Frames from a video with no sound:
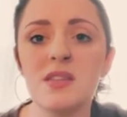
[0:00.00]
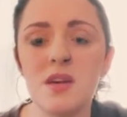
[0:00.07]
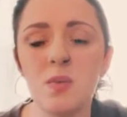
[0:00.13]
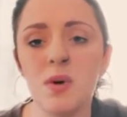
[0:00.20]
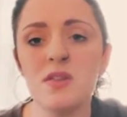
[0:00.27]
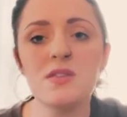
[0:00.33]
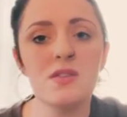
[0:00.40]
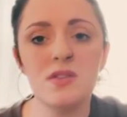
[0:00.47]
He
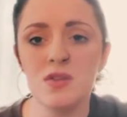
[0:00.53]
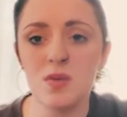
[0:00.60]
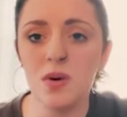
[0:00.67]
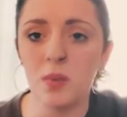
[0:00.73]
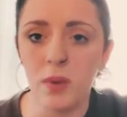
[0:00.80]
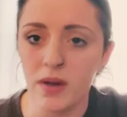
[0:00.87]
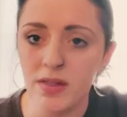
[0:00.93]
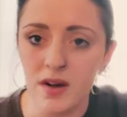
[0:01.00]
wants to do it
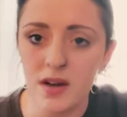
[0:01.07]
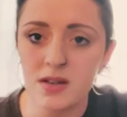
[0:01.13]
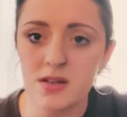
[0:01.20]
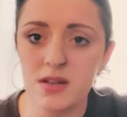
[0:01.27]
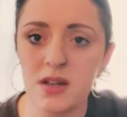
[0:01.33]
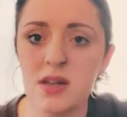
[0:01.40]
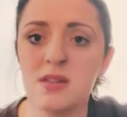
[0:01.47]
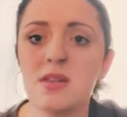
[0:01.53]
with us.
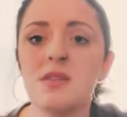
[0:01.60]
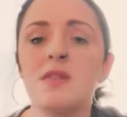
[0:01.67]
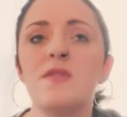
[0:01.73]
And he says,